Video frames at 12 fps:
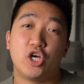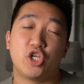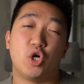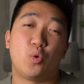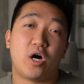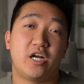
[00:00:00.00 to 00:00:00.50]

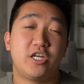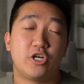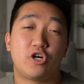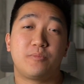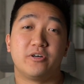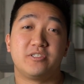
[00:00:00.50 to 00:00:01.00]
You'll want to
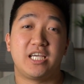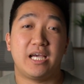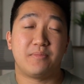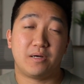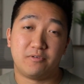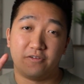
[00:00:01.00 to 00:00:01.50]
know about
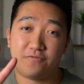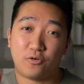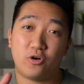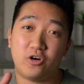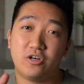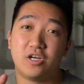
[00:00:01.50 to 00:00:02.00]
tip number
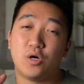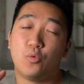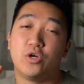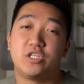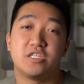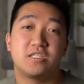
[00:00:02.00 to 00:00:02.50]
4,
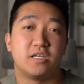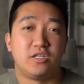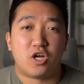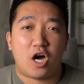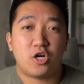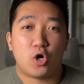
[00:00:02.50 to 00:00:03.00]
which is to
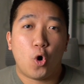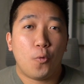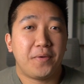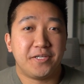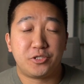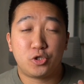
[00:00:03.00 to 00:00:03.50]
not
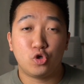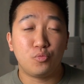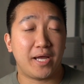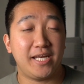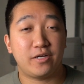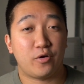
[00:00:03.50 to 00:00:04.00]
open too
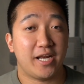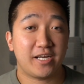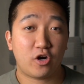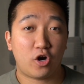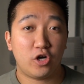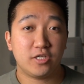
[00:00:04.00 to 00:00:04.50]
many credit
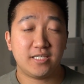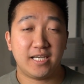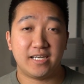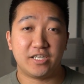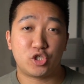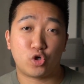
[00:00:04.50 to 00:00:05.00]
cards
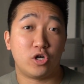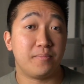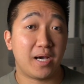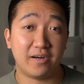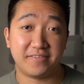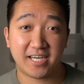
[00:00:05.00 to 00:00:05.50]
in a short amount of